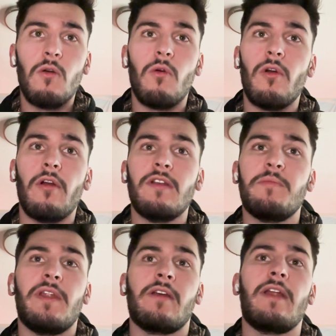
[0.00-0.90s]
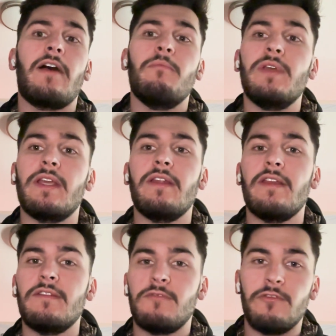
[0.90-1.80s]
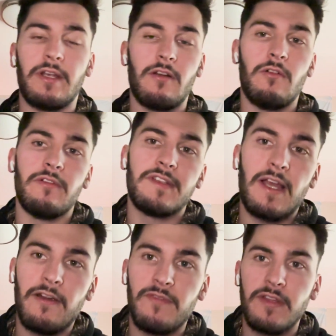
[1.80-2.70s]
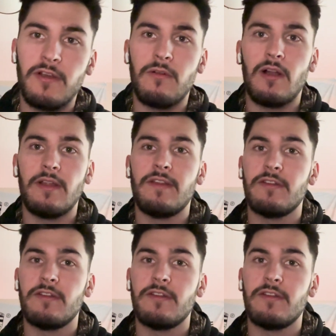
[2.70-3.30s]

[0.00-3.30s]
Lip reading: or depending on how big it is, do like a whole entire video on it.